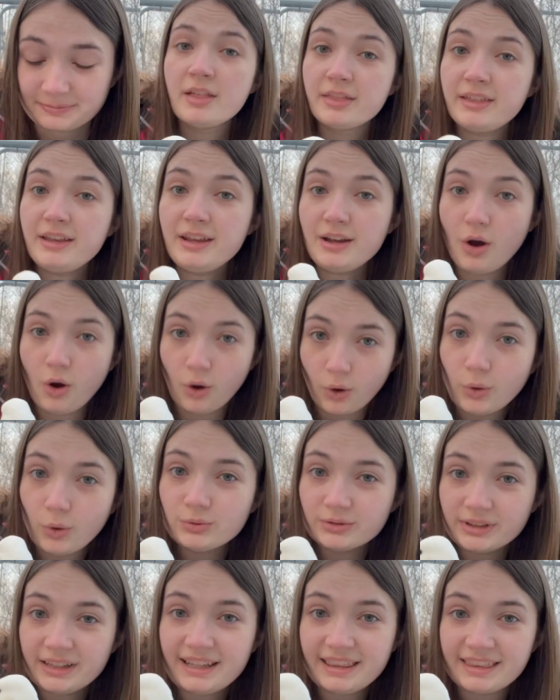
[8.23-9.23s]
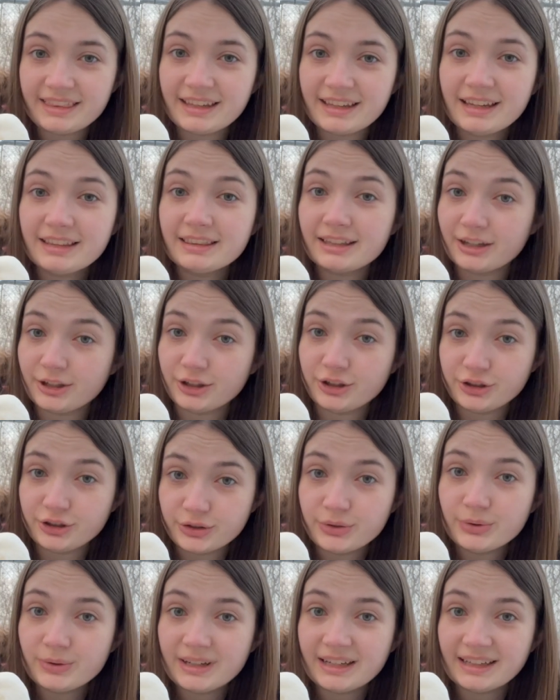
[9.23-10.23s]
The only thing that
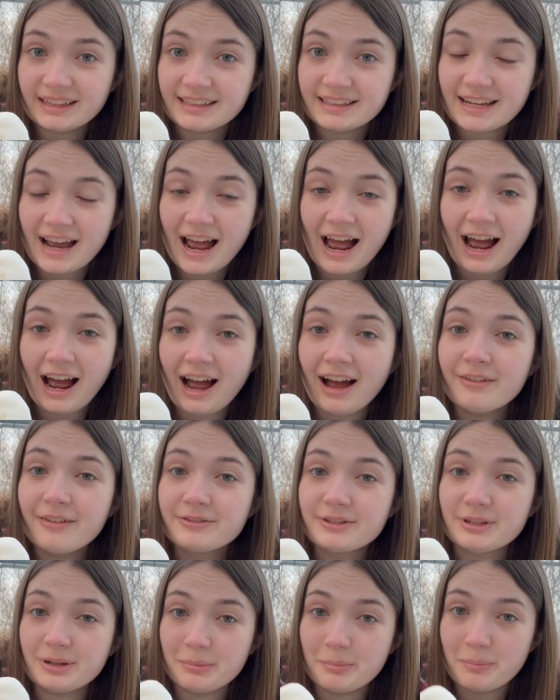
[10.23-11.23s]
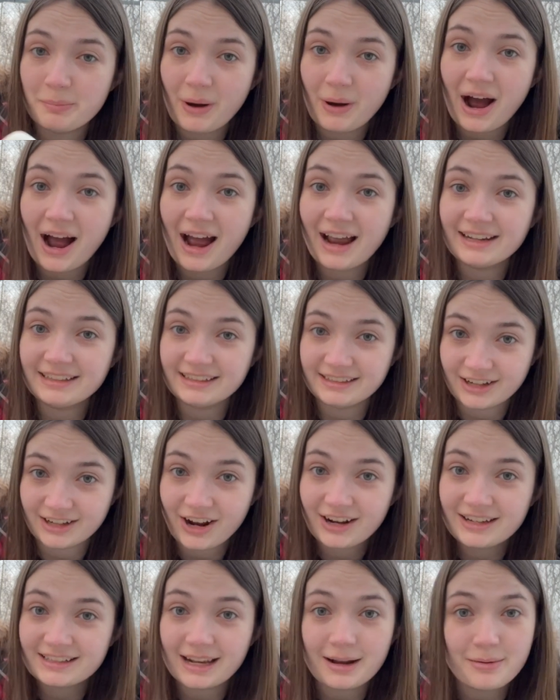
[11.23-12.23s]
you need to have to buy
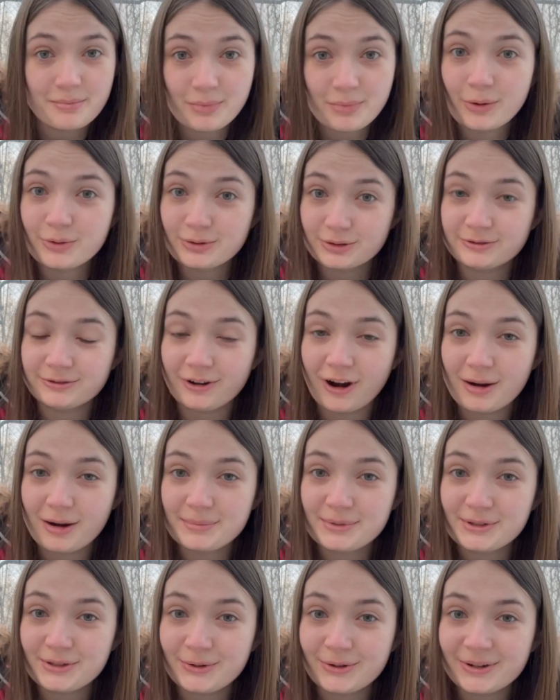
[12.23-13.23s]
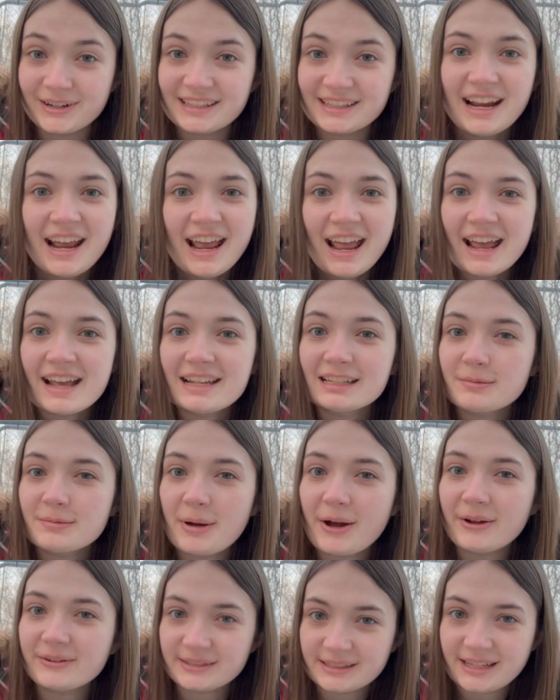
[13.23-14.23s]
ducks at most farm stores is
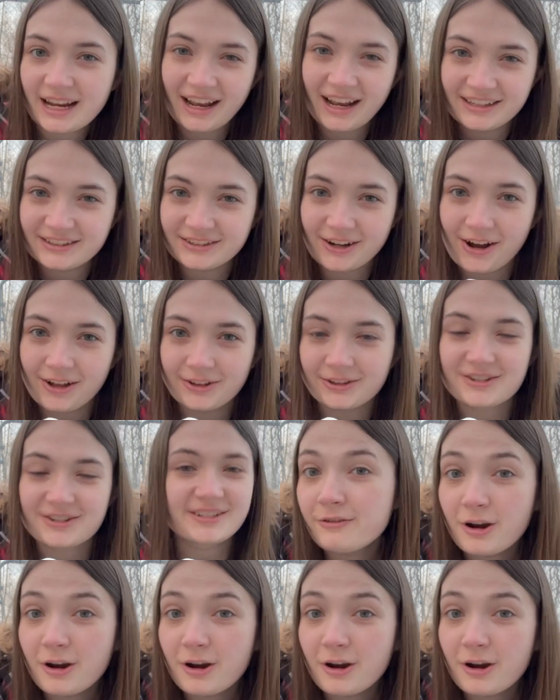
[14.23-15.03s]
about $10.